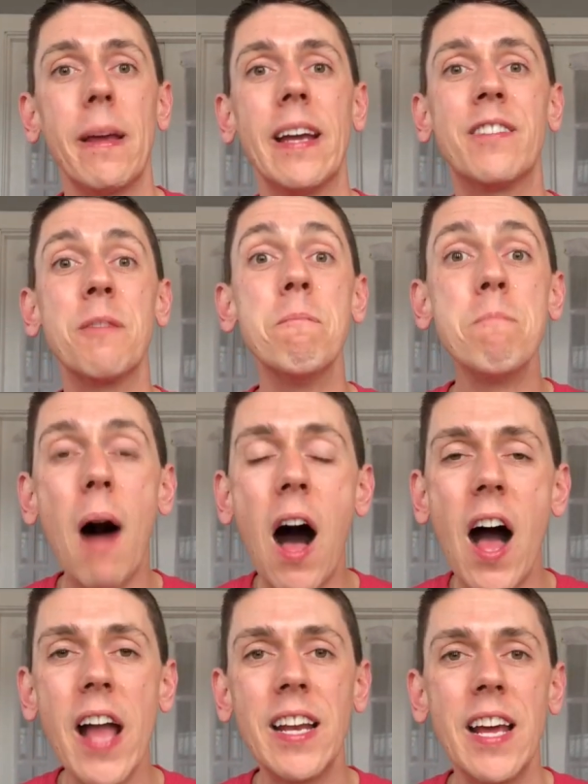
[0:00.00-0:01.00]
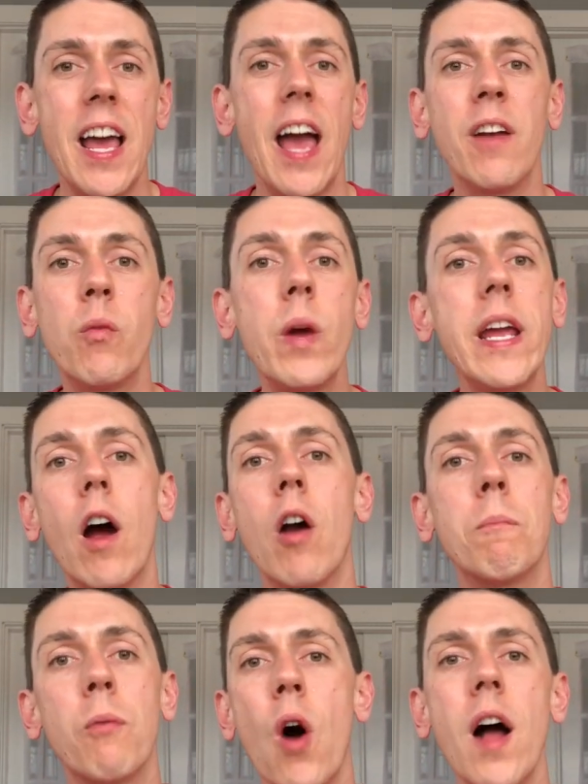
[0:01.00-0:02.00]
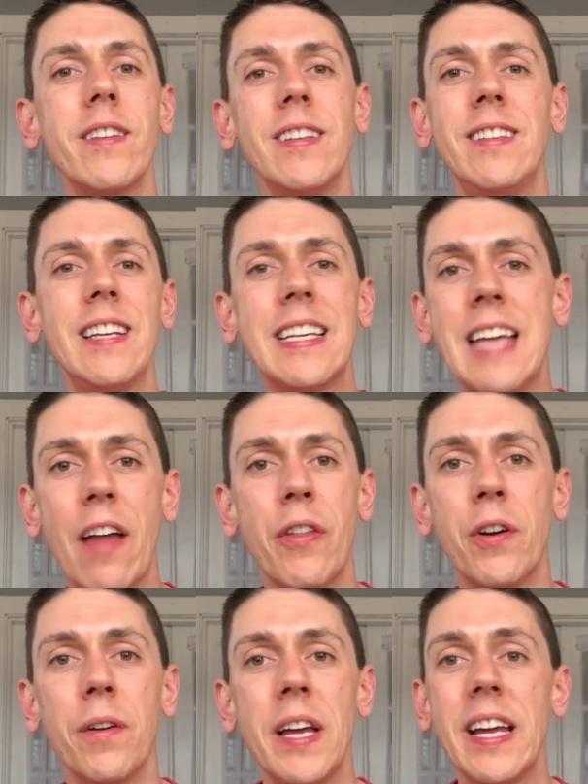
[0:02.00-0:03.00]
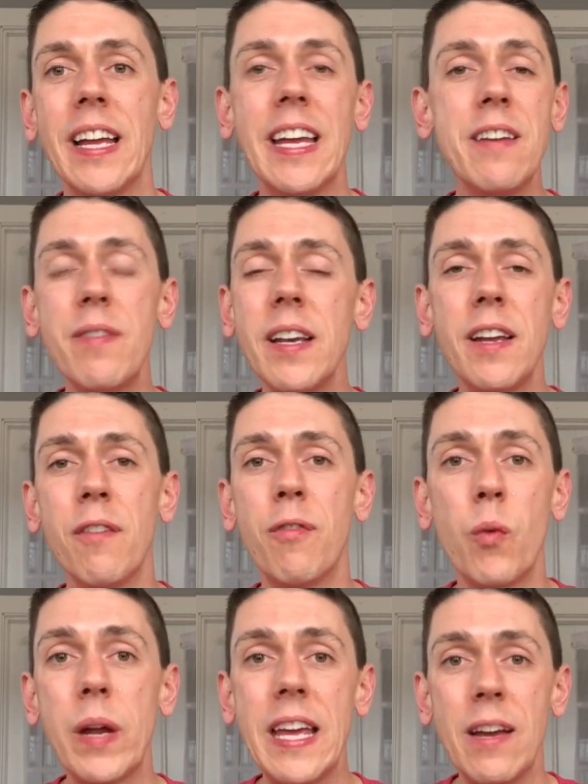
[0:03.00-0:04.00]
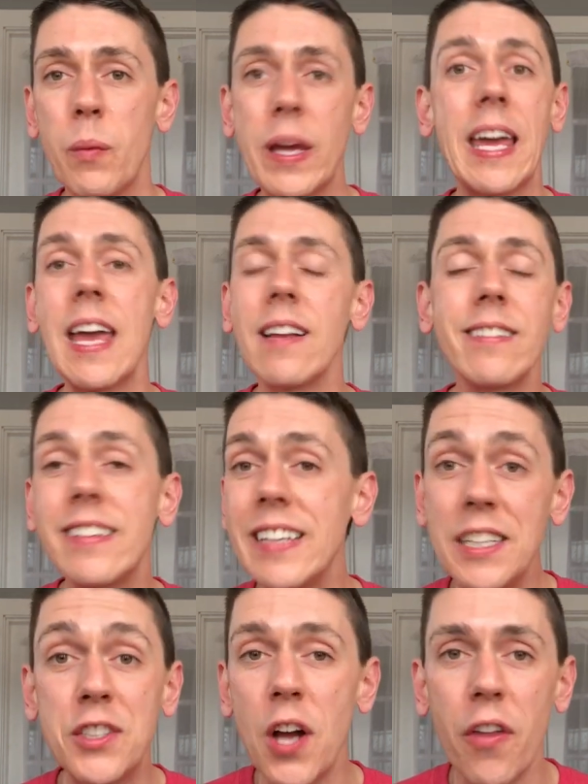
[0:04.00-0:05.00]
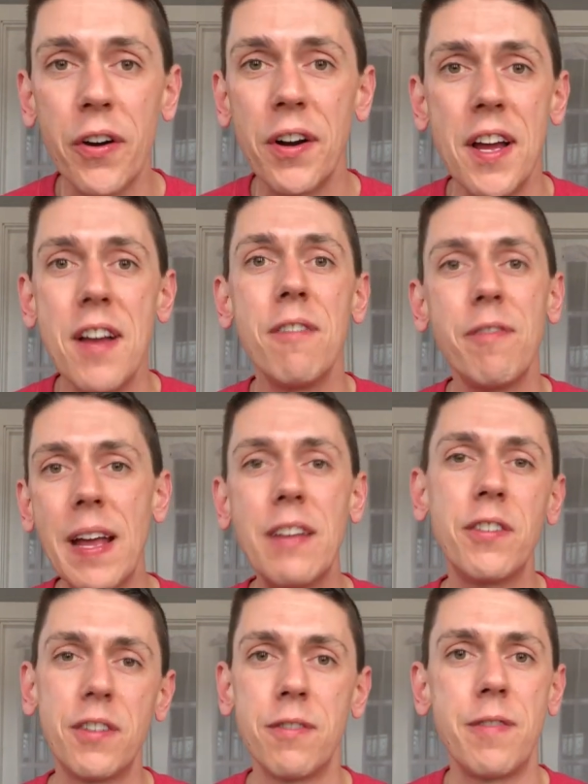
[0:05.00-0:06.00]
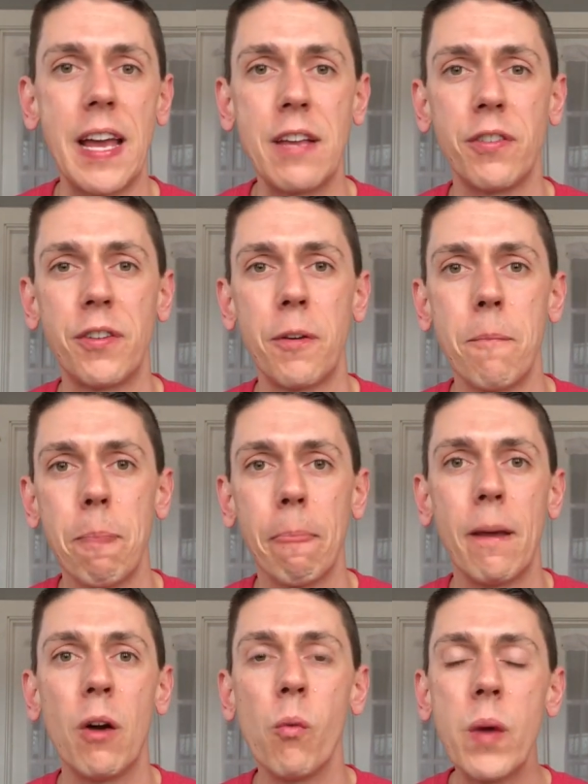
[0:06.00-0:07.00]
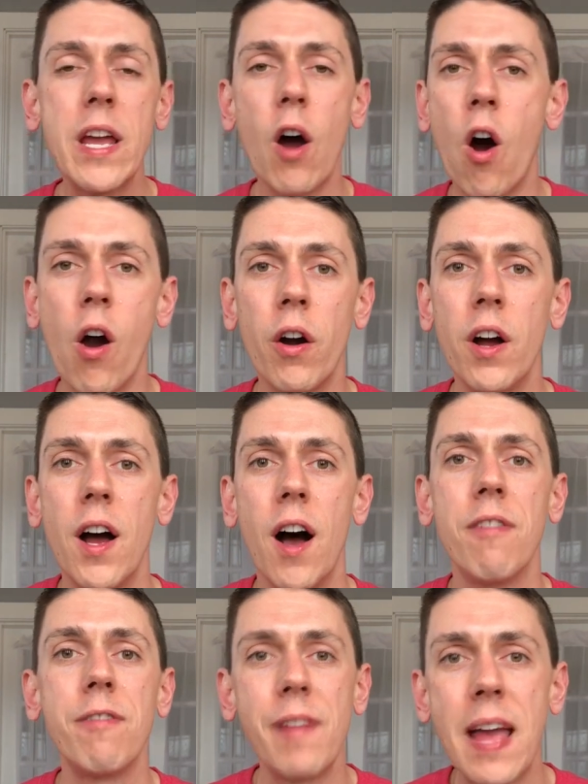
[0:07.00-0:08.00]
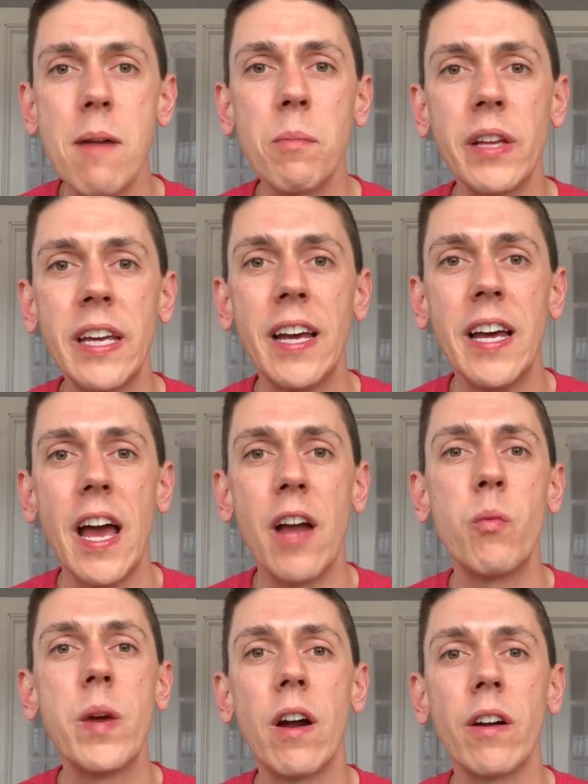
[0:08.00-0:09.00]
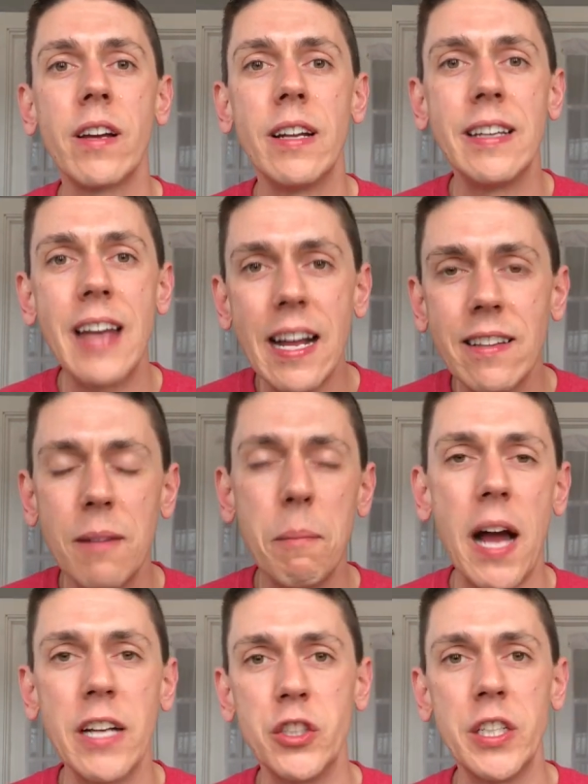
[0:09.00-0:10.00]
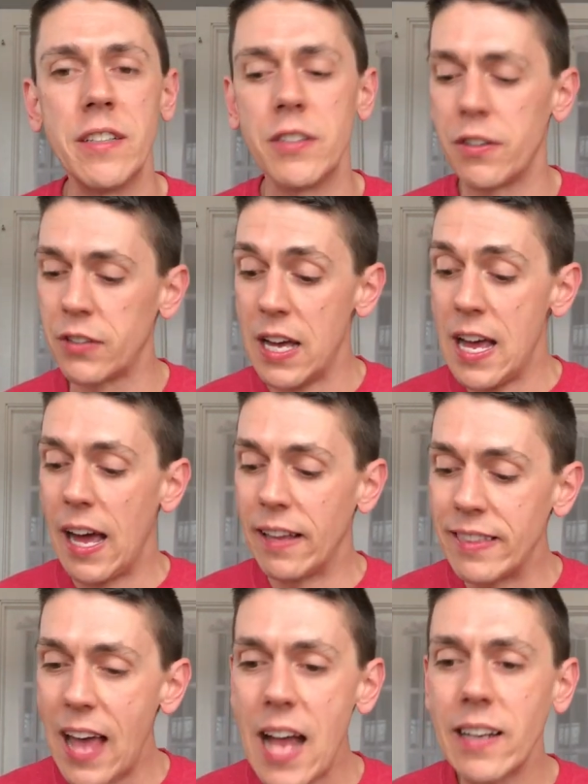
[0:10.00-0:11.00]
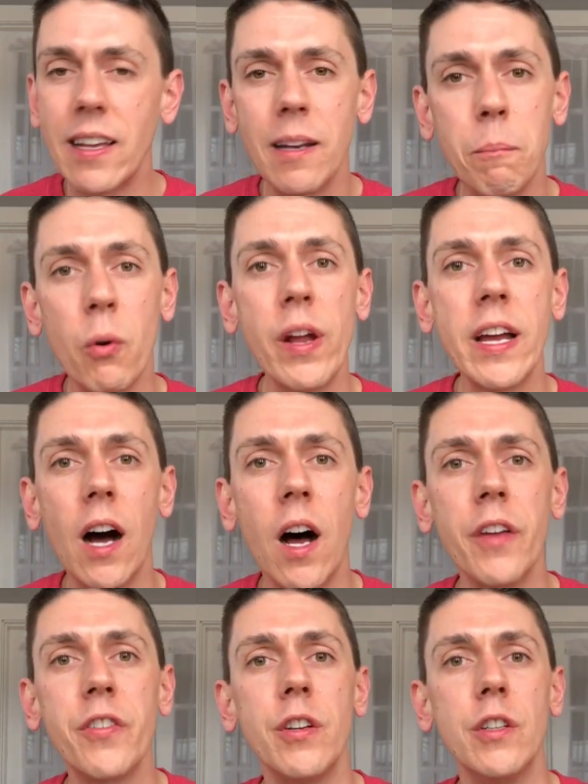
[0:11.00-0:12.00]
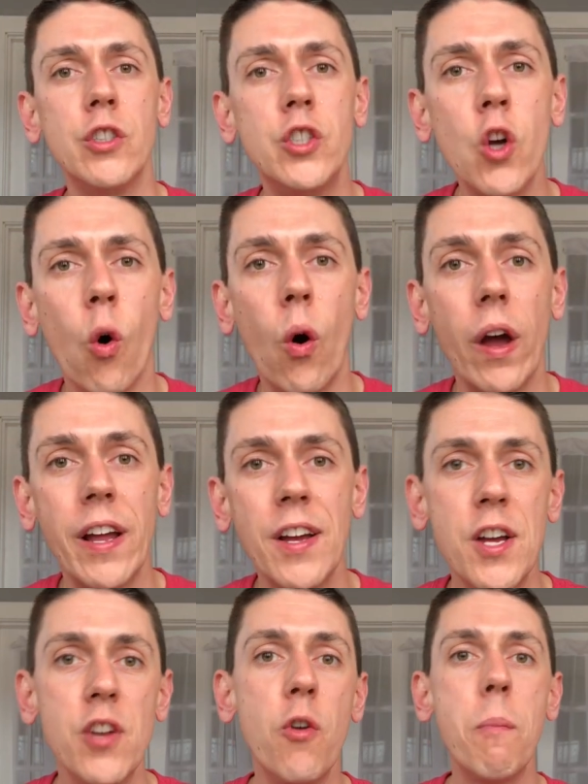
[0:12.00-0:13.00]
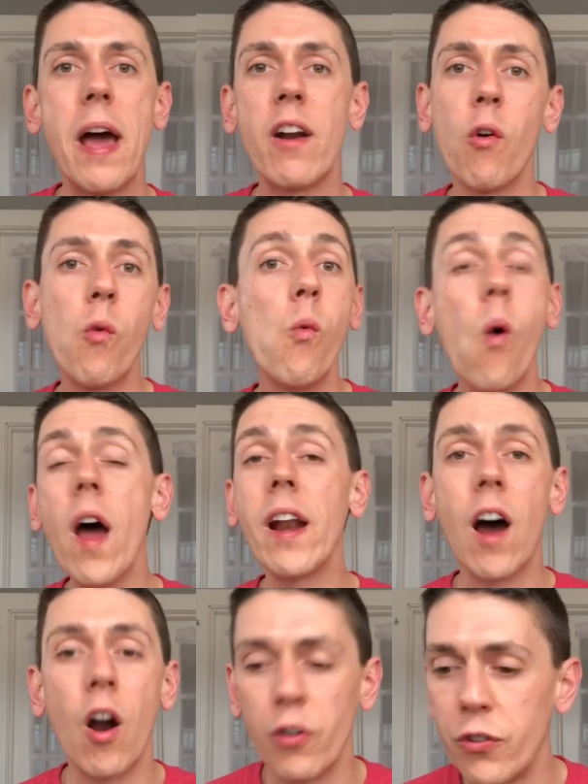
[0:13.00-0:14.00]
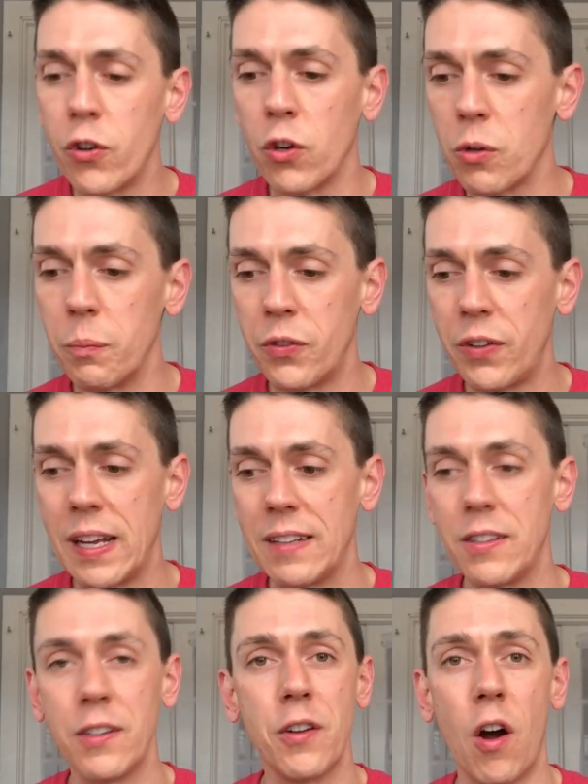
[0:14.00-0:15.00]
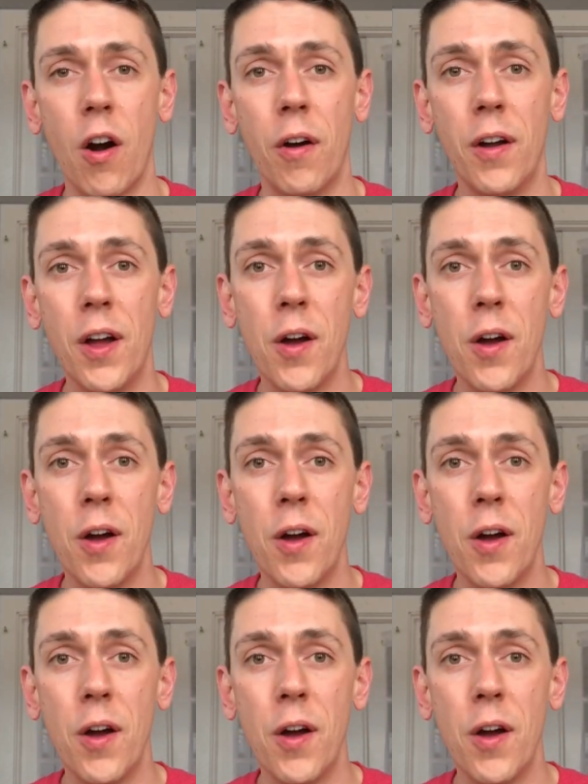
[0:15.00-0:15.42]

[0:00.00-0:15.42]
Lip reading: It's mine, and we are brought together, even if we can't see each other face to face. We are a family, and we are connected by Jesus, and that can bring us joy, no matter what our circumstances are.